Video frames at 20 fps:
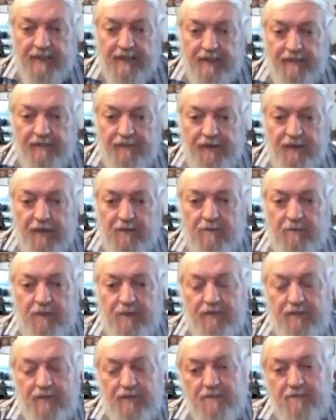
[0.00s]
In fact, when
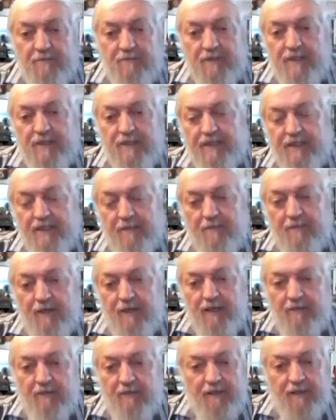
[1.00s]
you have a missing
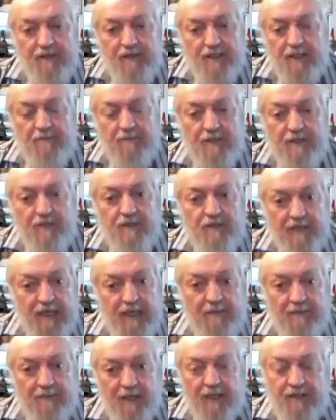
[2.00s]
submarine, we have a submiss, you
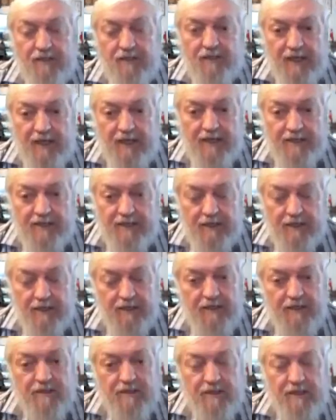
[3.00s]
come down to an hour's
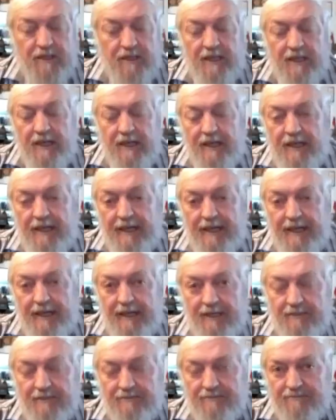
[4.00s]
notice,
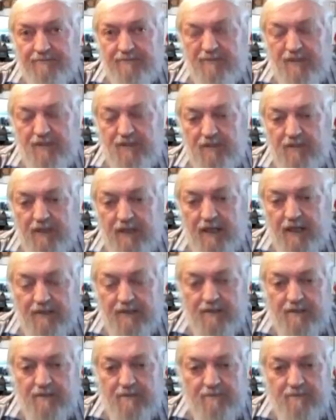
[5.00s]
2
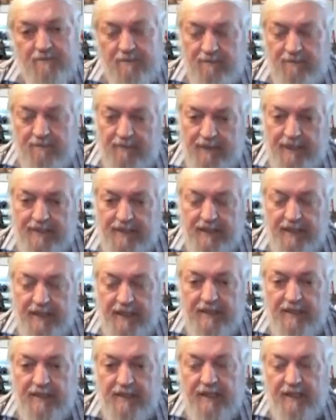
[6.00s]
hours less than
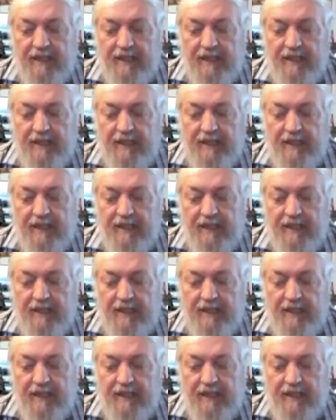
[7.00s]
that.